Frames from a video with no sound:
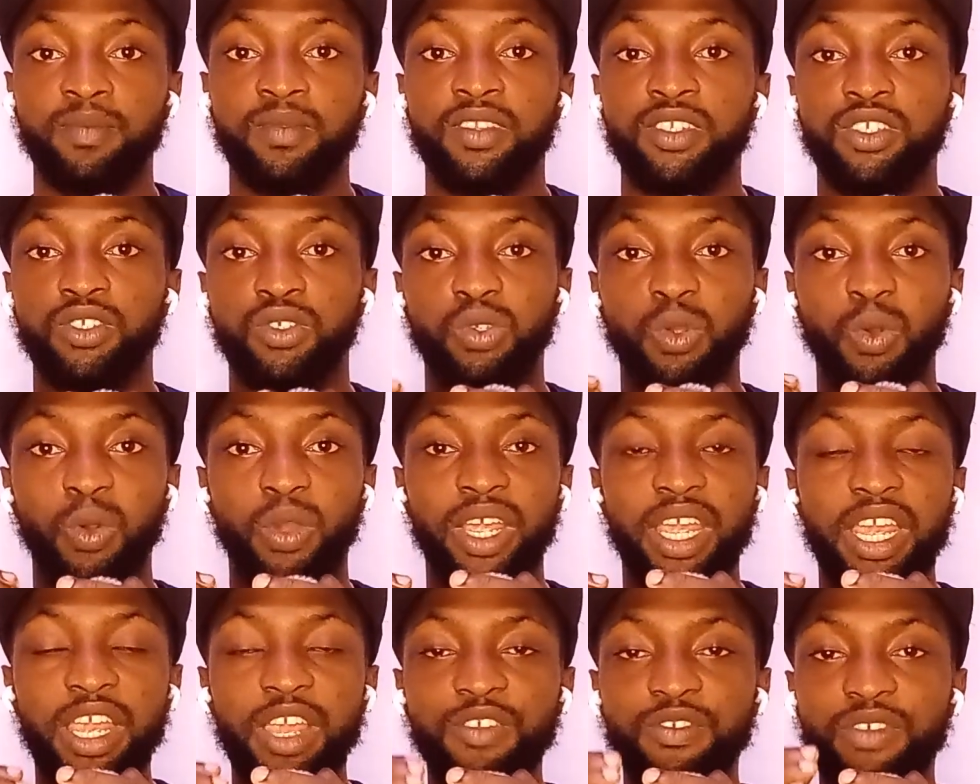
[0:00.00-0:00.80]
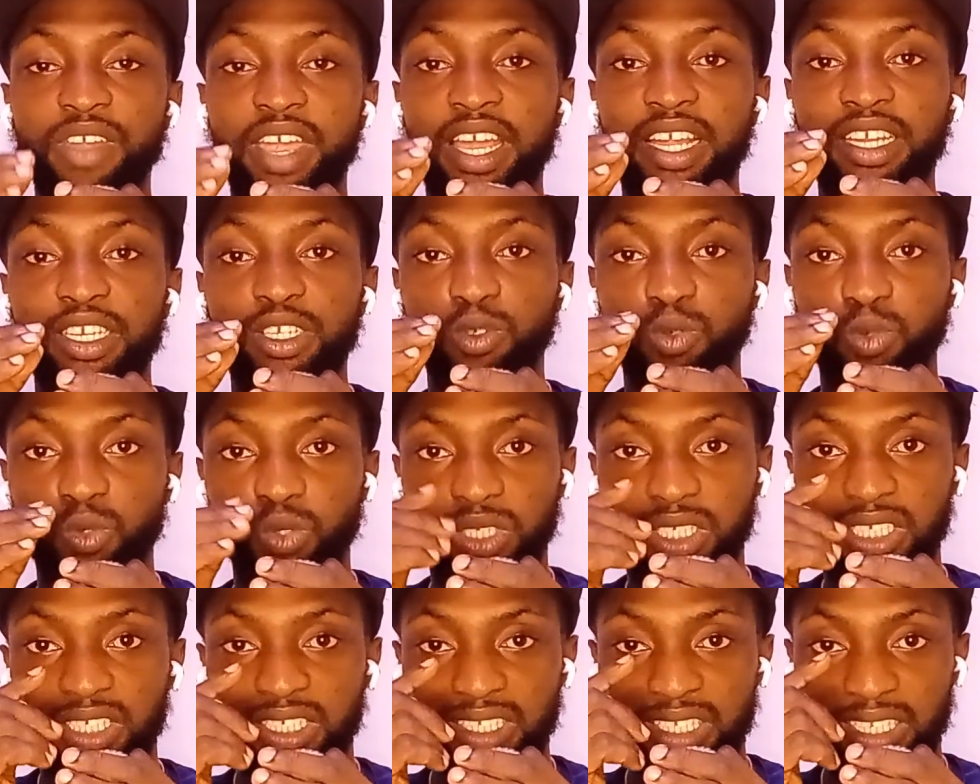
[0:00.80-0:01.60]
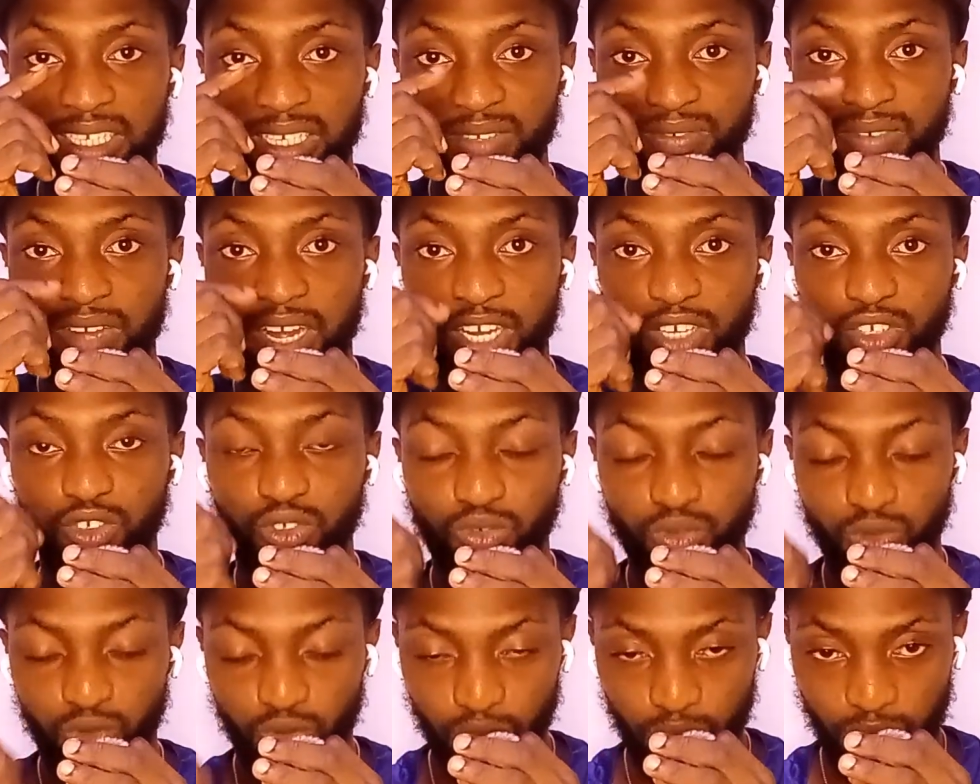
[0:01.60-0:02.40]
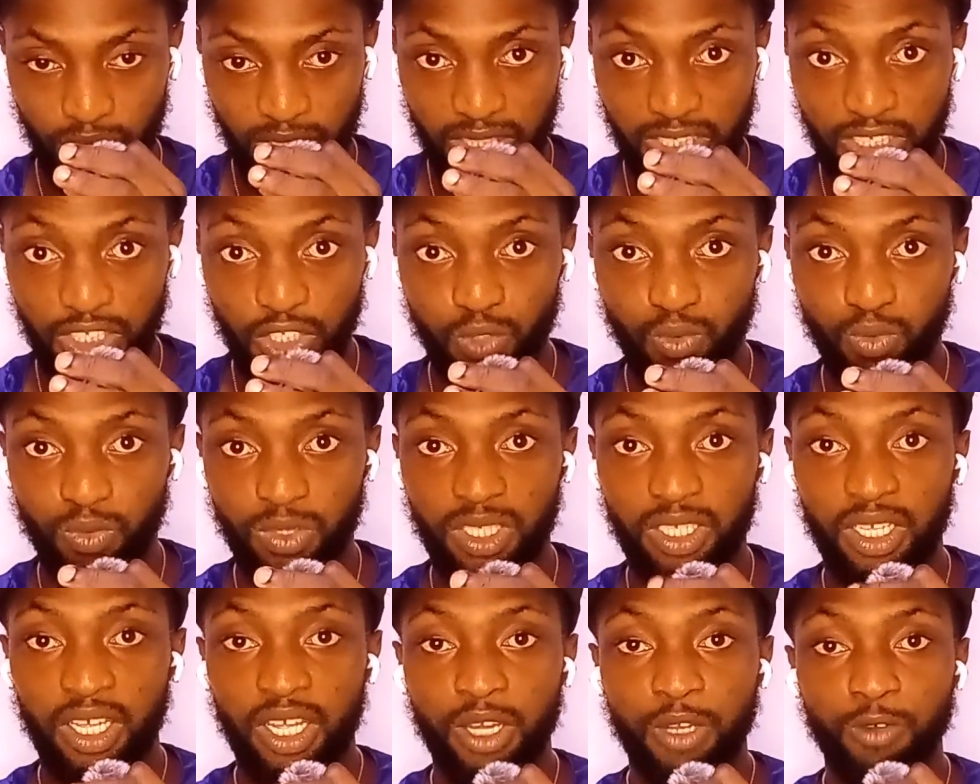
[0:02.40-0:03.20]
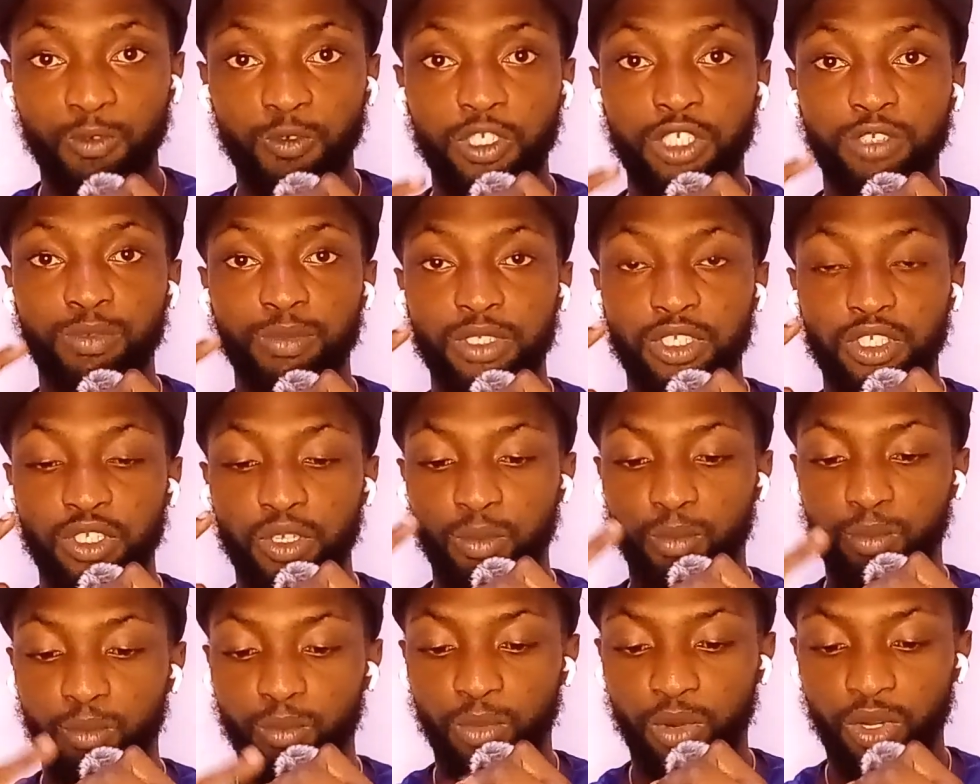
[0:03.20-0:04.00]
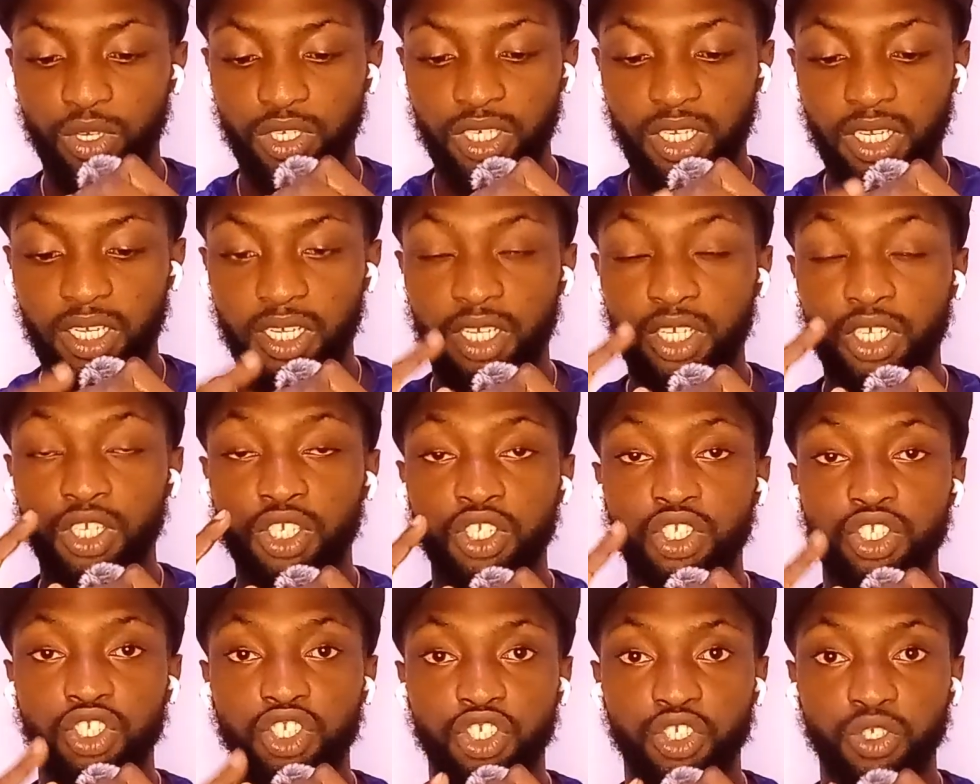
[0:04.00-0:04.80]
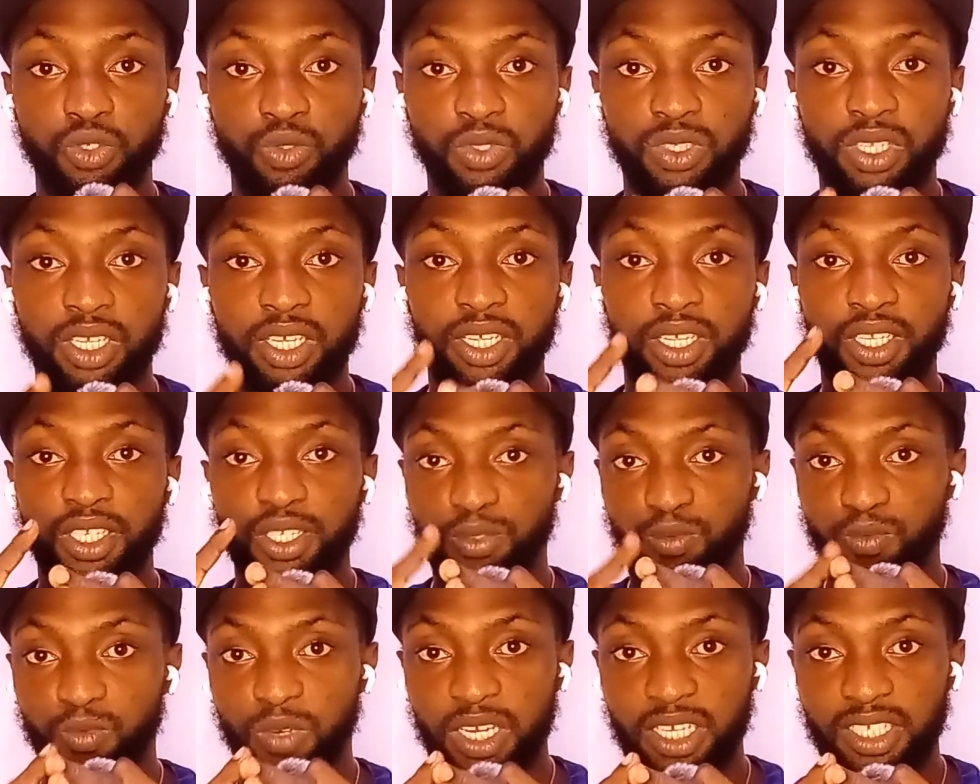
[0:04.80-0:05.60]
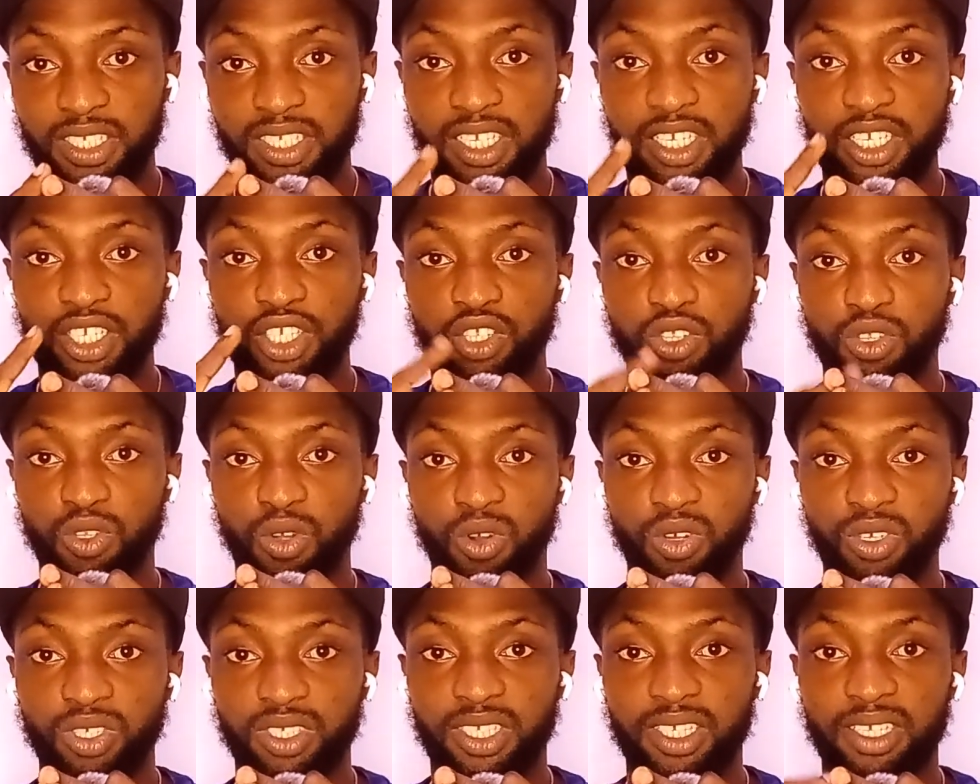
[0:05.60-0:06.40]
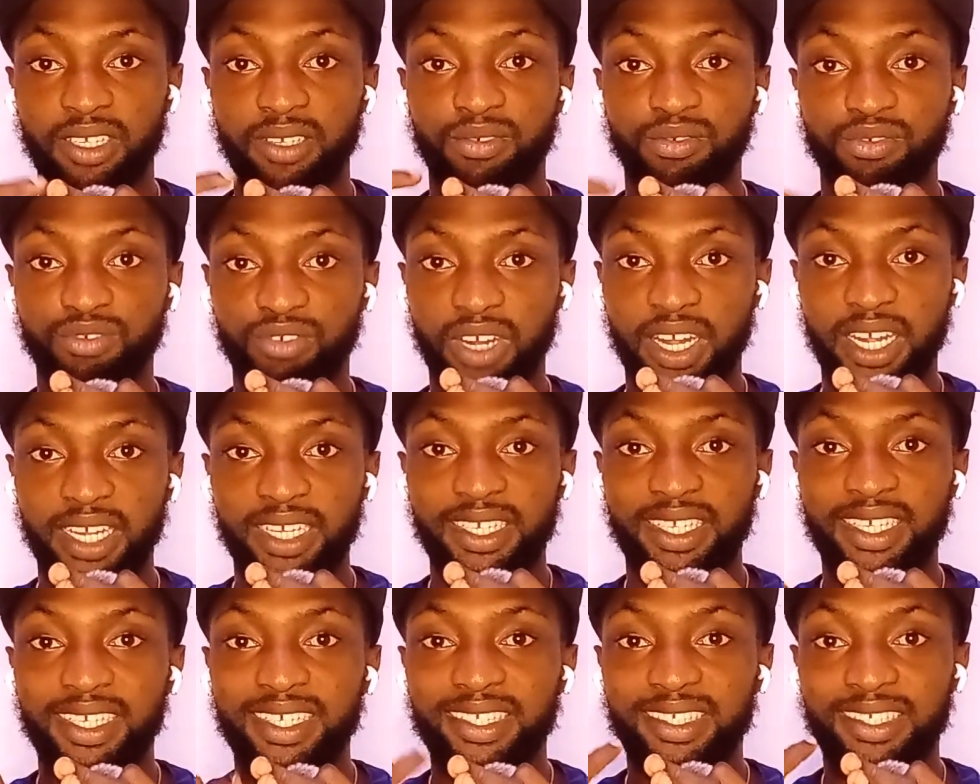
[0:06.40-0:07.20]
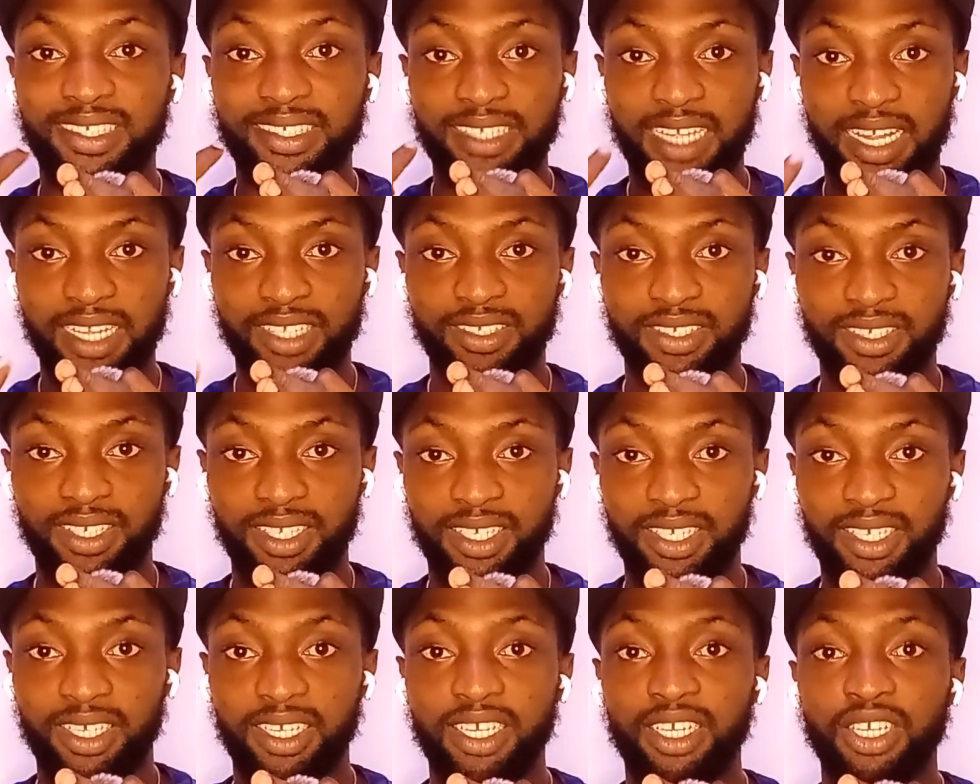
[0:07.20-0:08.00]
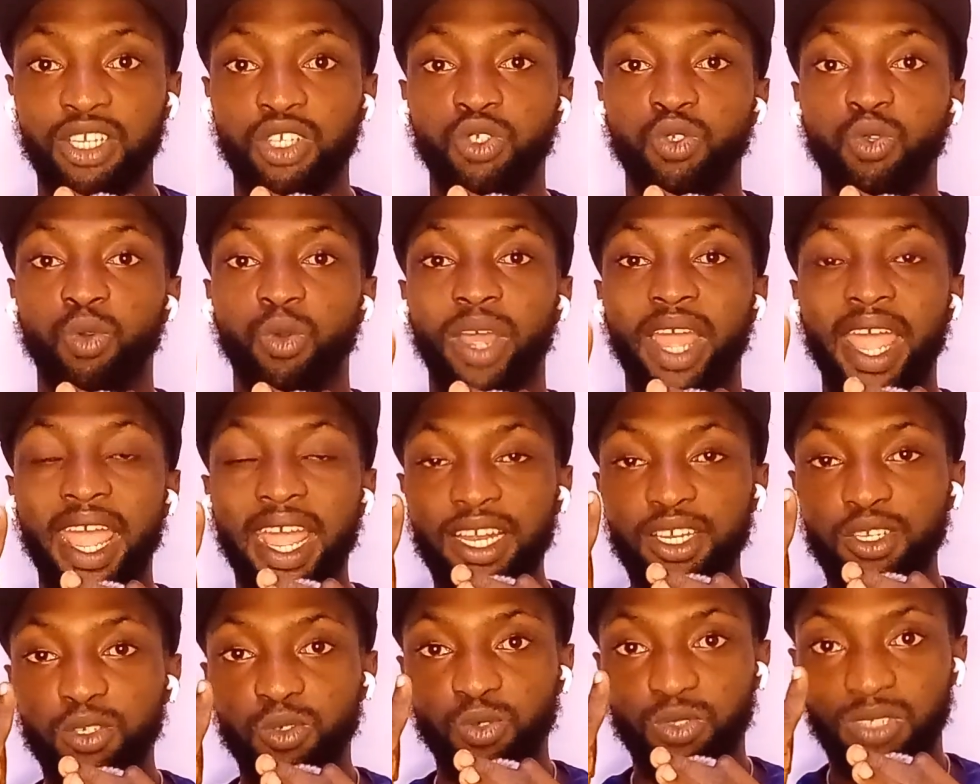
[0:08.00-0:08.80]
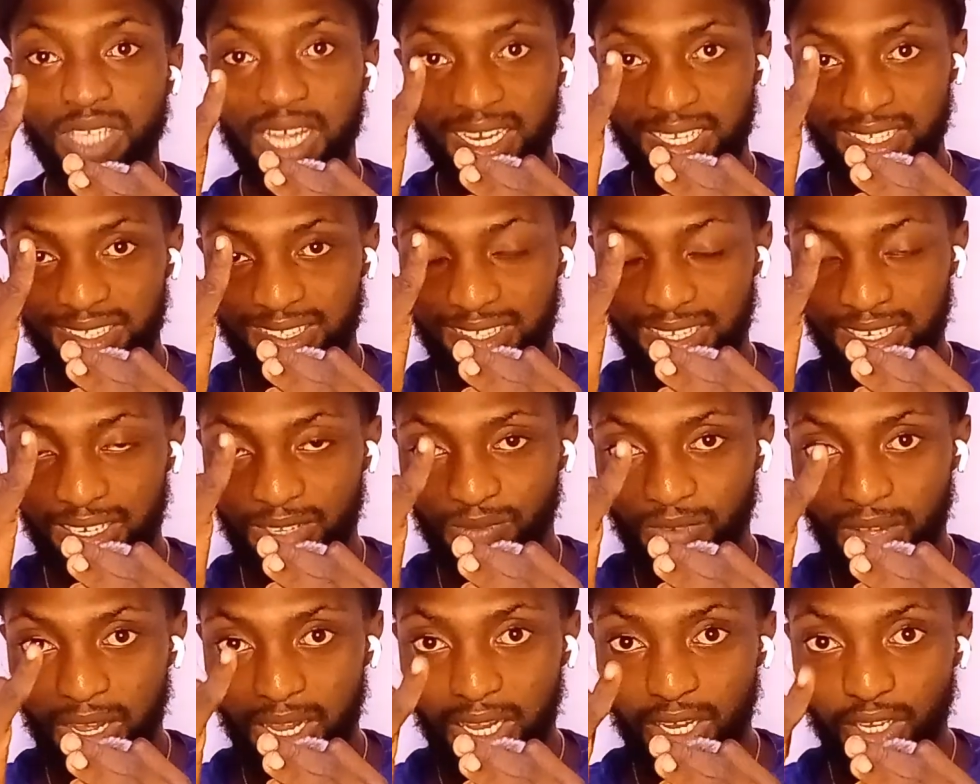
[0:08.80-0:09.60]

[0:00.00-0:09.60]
So if any goods is delivered during this week, which means Monday, Tuesday, Wednesday, Thursday, Friday, Saturday, so any goods that is delivered